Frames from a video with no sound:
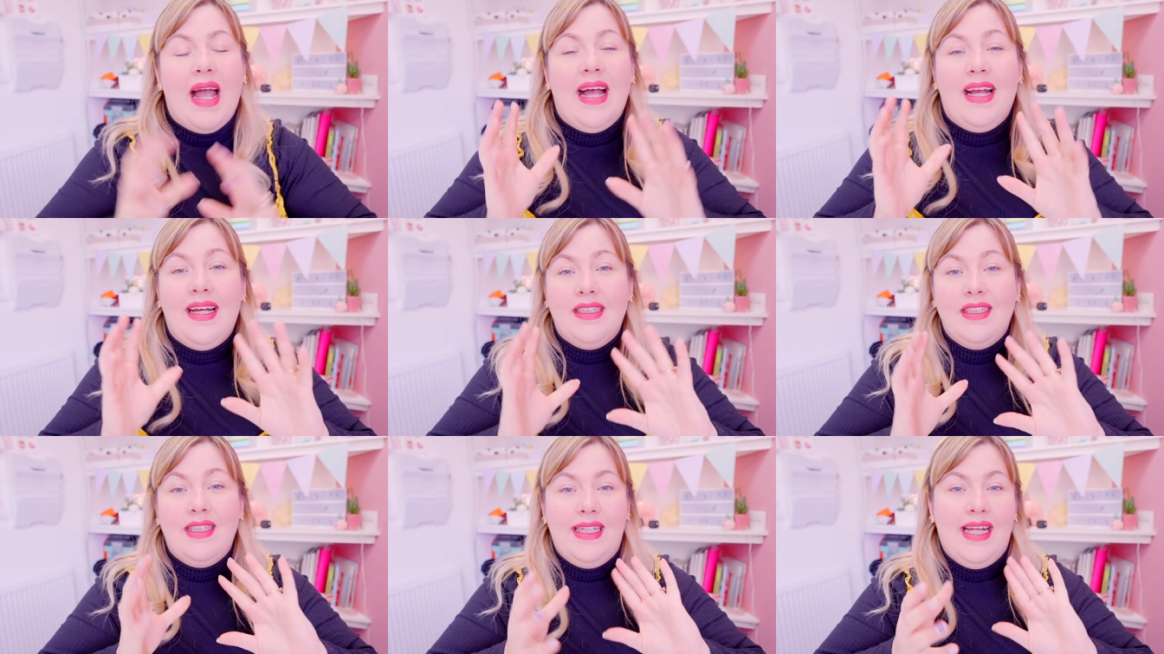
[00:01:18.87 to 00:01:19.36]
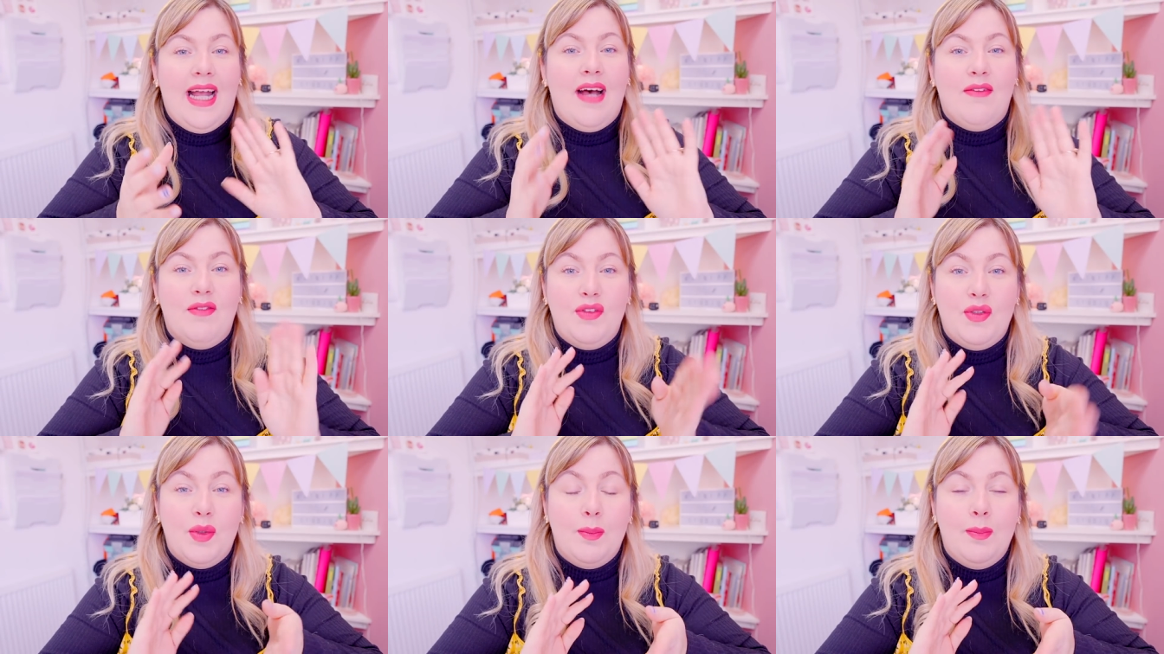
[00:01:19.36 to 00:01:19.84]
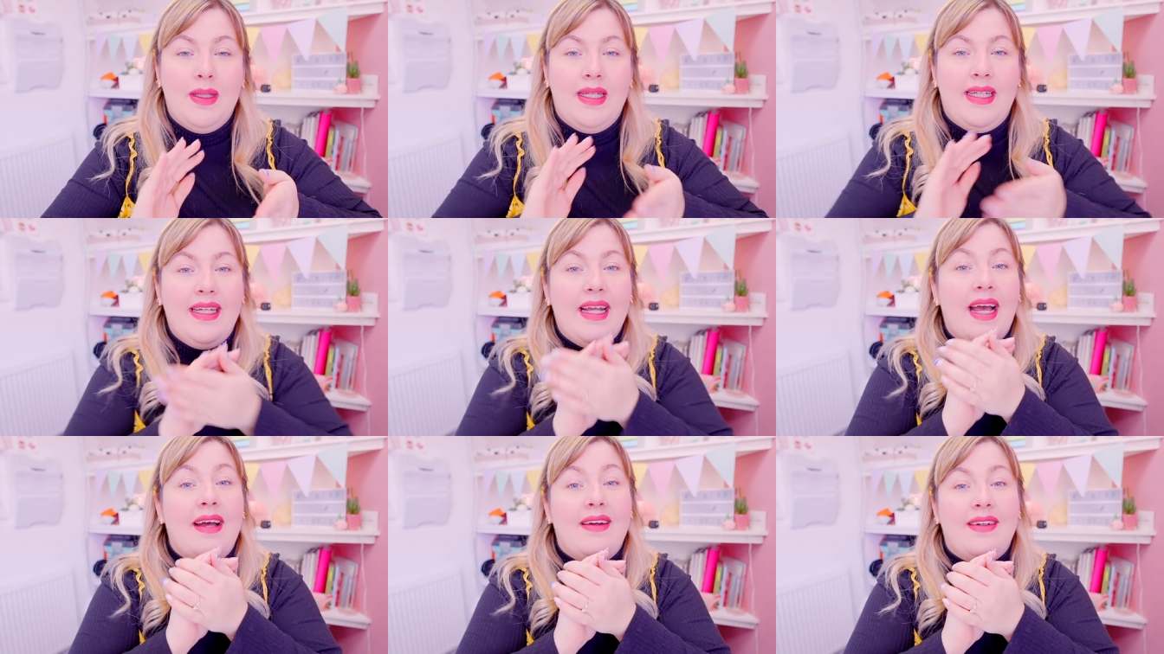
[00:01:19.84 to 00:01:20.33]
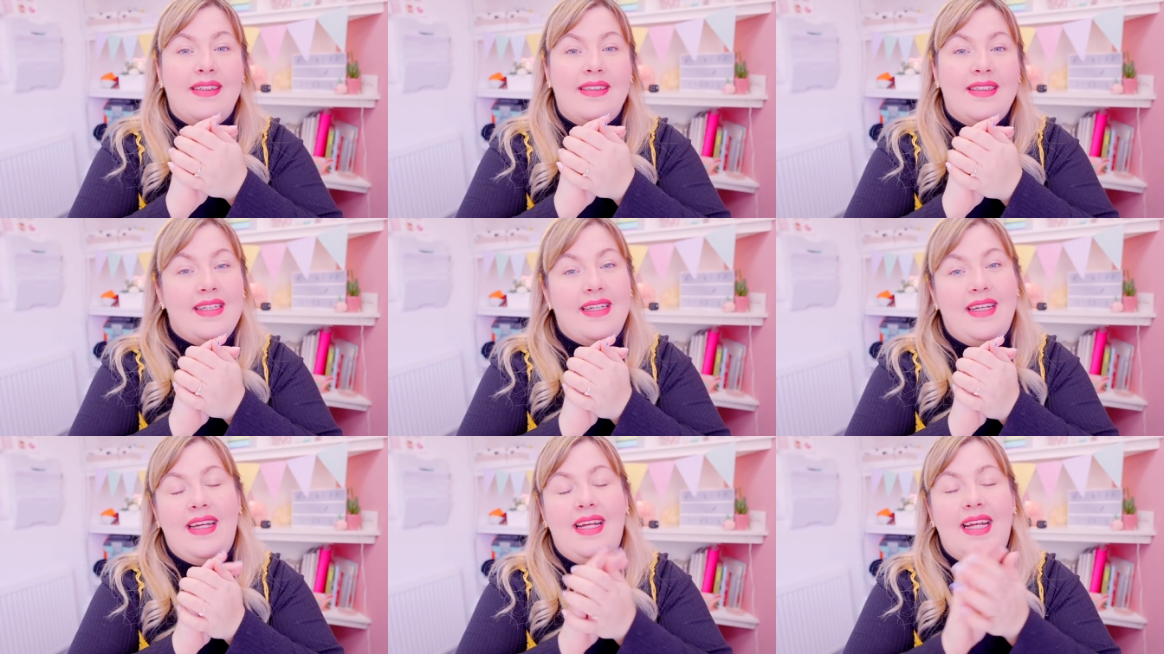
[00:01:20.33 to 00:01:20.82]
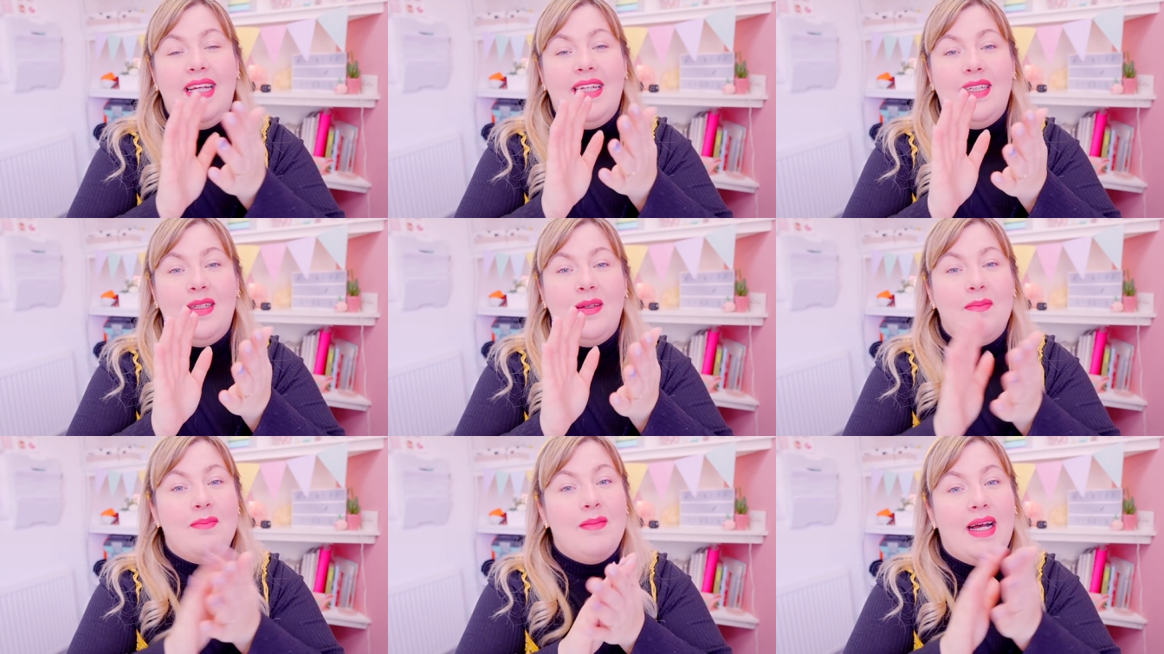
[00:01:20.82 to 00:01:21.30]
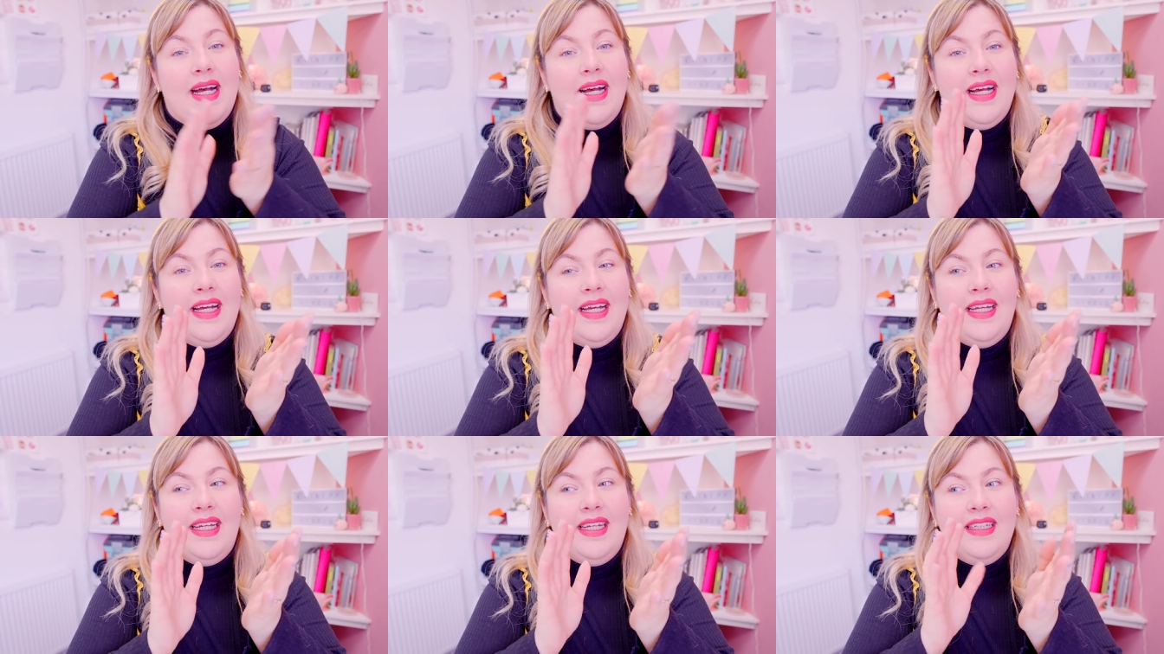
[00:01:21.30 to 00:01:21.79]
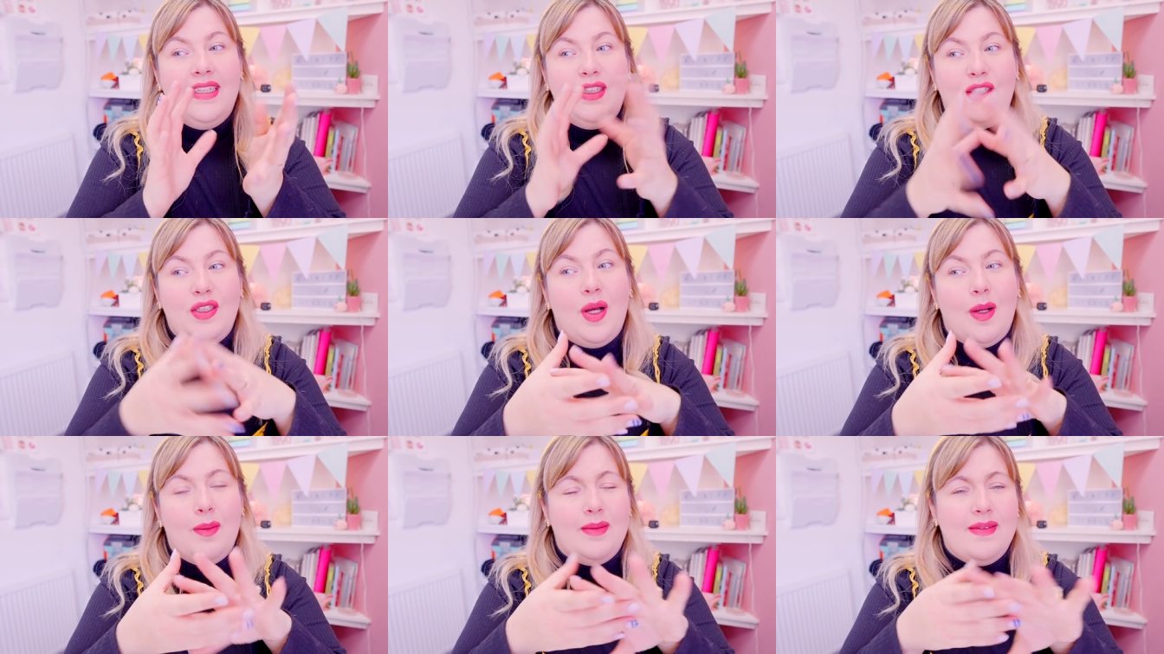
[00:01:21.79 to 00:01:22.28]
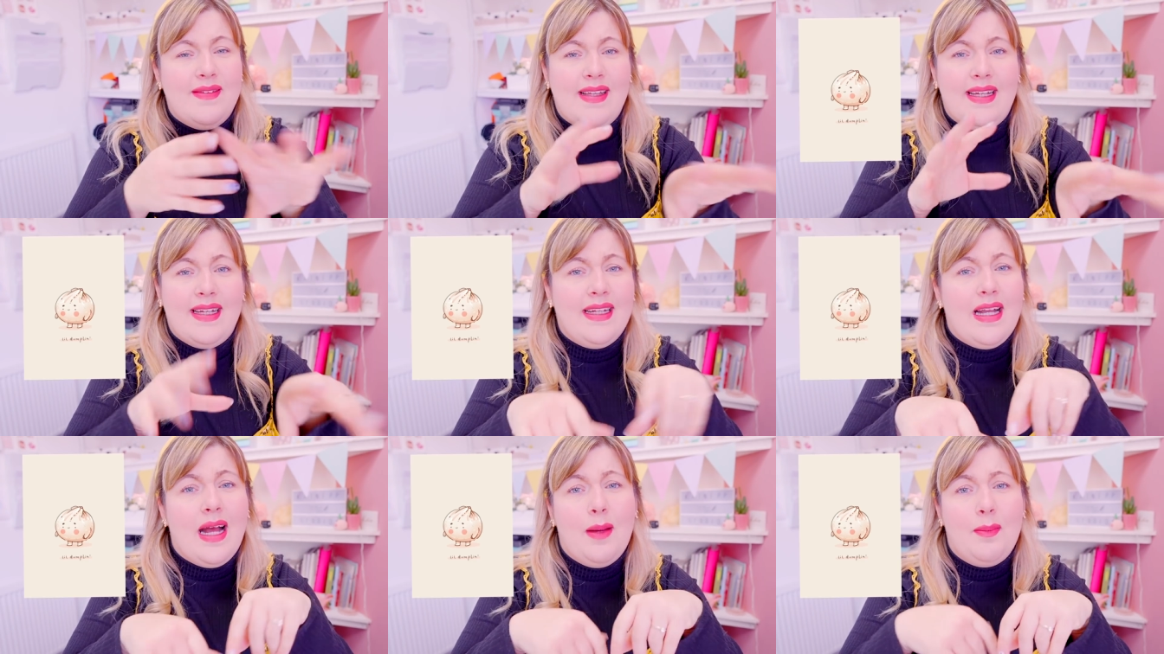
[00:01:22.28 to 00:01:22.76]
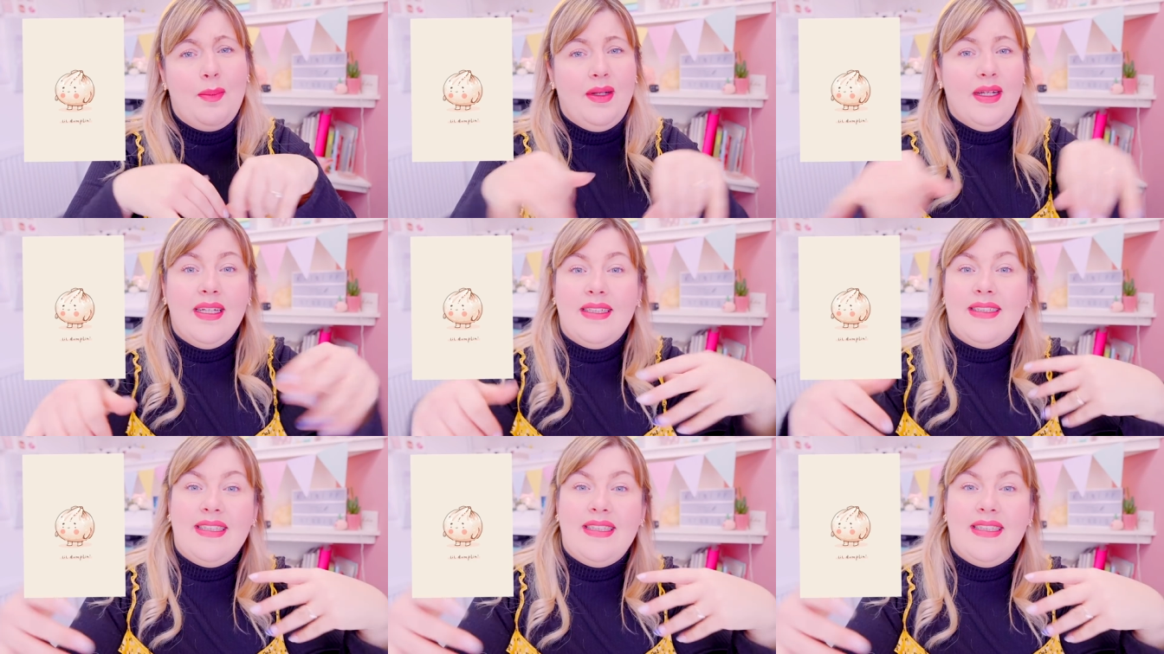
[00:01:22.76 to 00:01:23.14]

I actually have a dumpling character in my shop as like an art print.